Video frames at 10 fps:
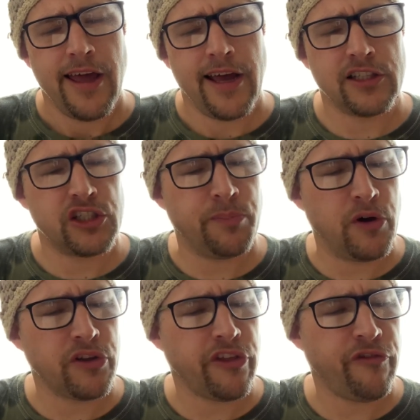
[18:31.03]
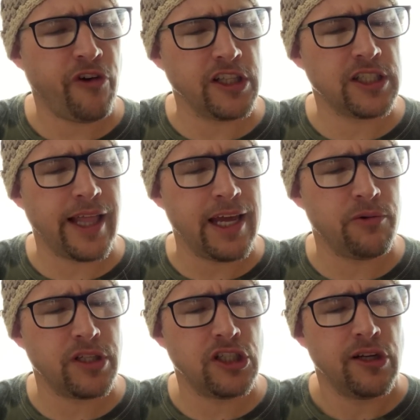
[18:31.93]
and spoke the French
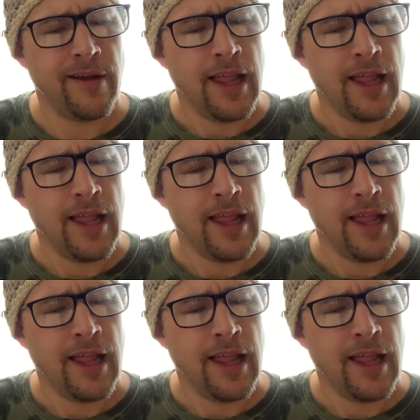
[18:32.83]
language